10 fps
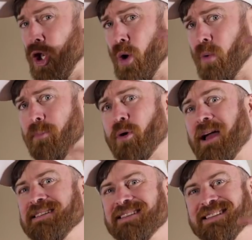lower
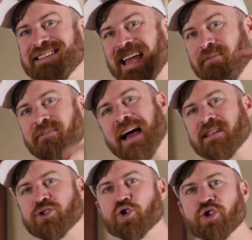prices and
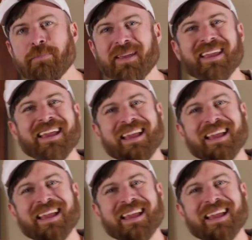faster shipping.